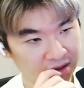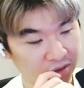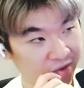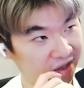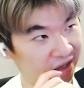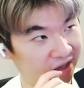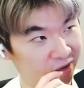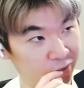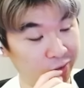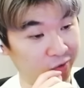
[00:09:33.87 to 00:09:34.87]
We got, uh,
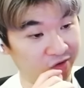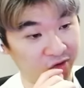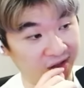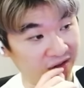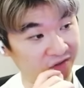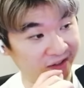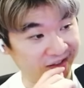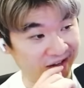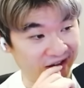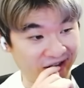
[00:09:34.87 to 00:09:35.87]
we were withdrawing like
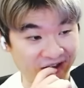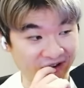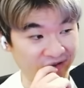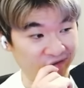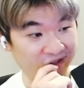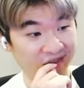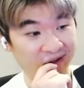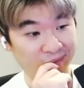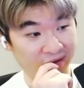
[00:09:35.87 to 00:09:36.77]
fucking everything,